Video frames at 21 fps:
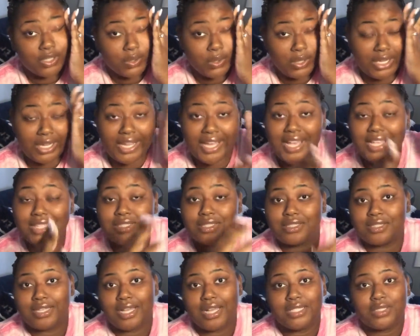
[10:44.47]

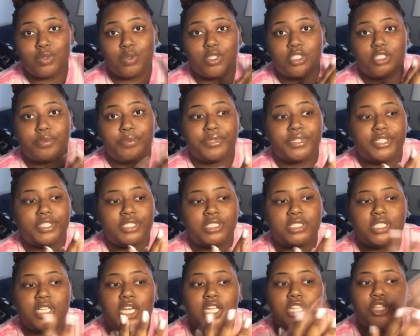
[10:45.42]
classes got to experience,
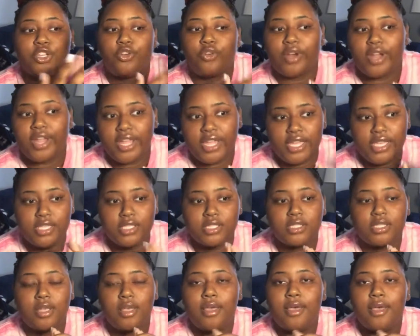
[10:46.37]
the other grades,